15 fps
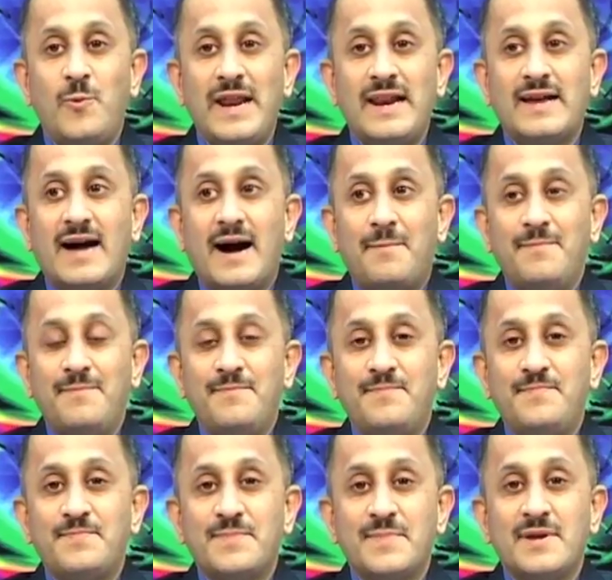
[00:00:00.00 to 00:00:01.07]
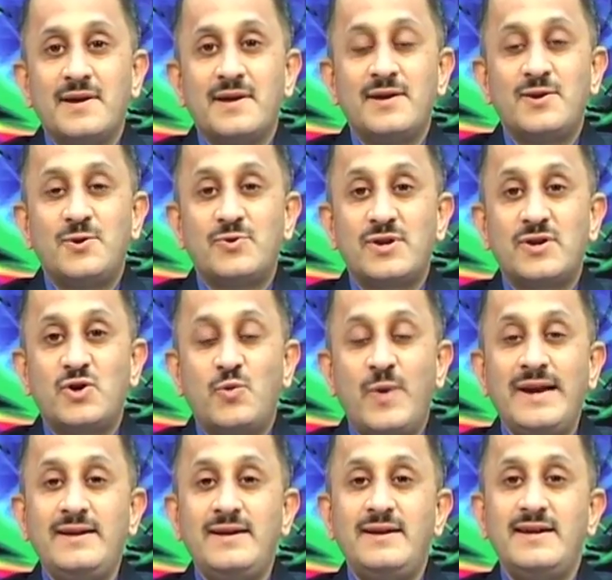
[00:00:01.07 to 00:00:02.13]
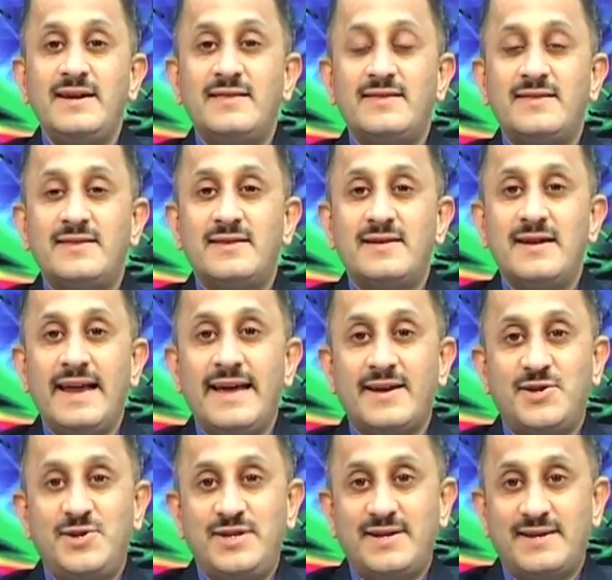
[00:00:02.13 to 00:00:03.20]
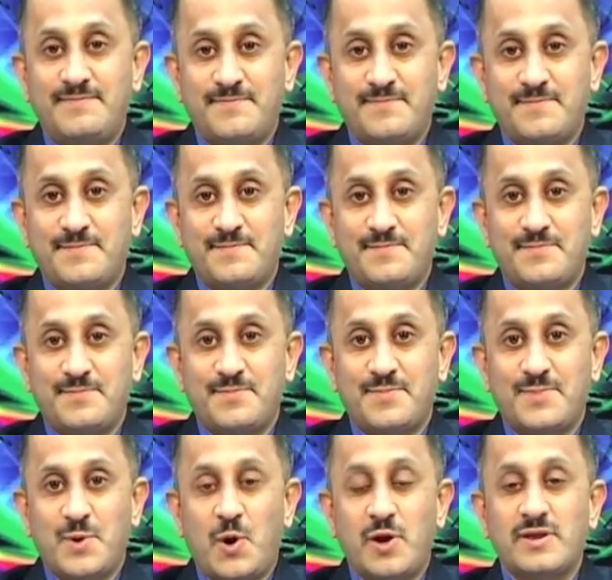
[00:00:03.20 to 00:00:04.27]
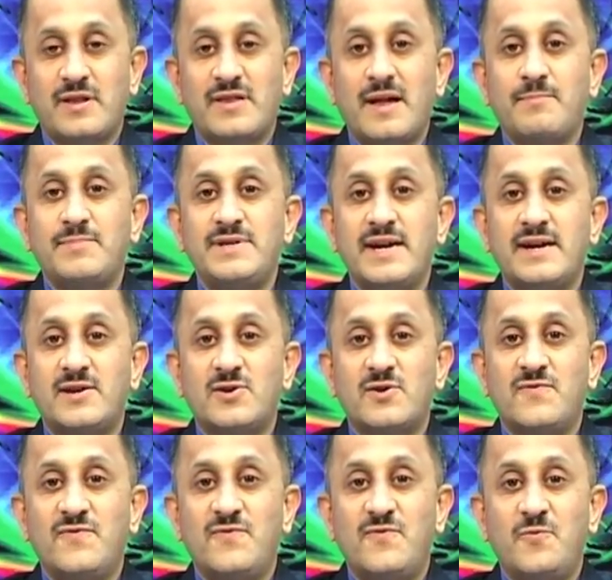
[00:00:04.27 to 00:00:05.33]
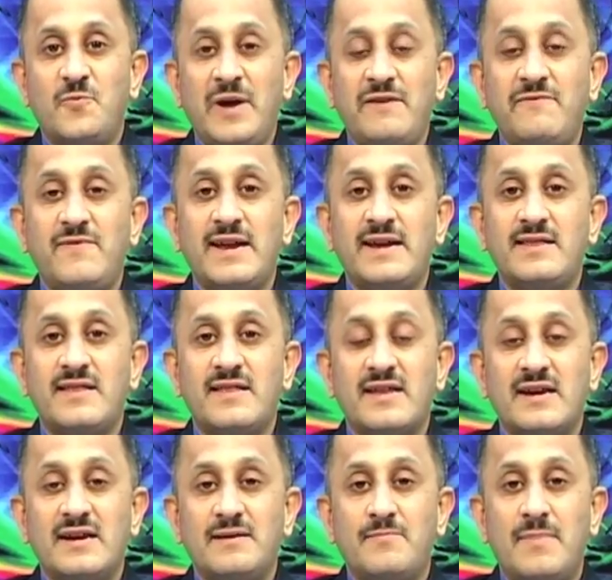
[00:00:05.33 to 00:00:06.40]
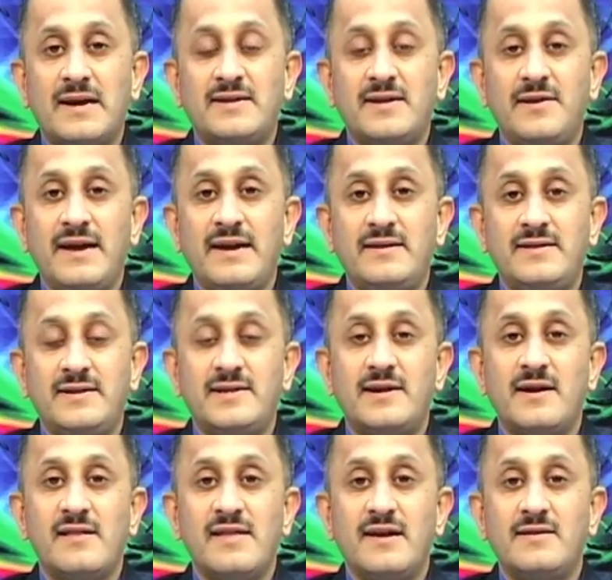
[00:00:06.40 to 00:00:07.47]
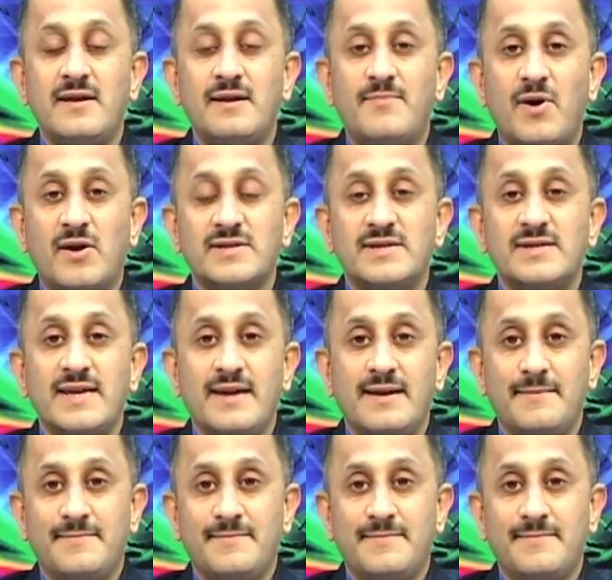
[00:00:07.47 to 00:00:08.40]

welcome to the 20th lecture on the subject of wavelets and multirate digital signal processing.